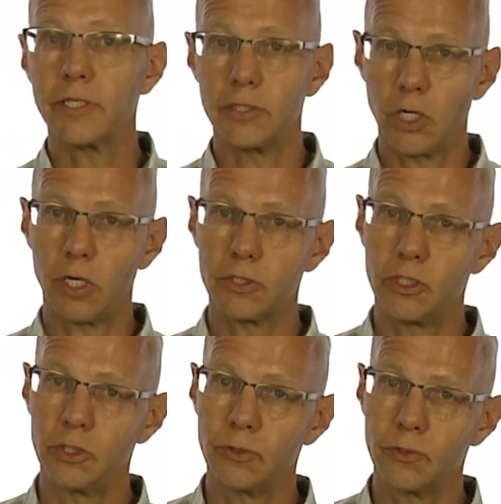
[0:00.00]
and dog
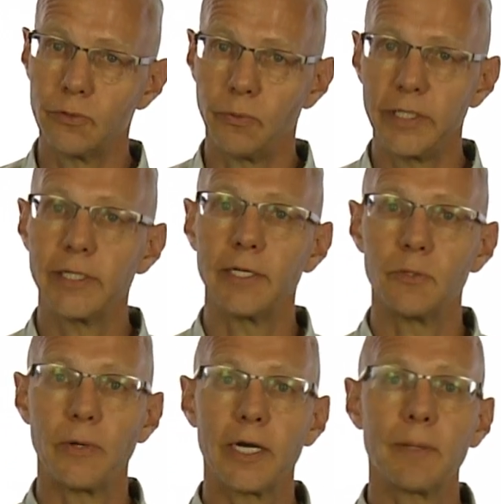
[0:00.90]
chews, we tend
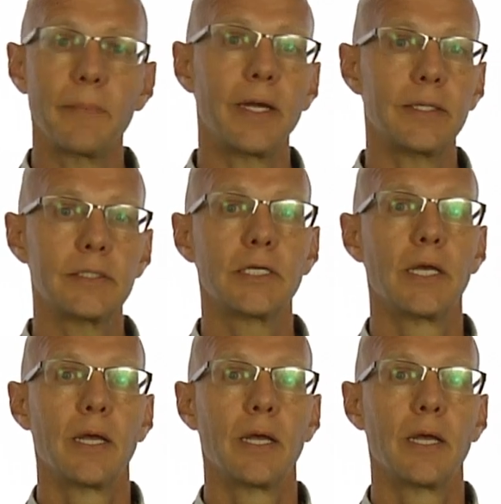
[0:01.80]
to recommend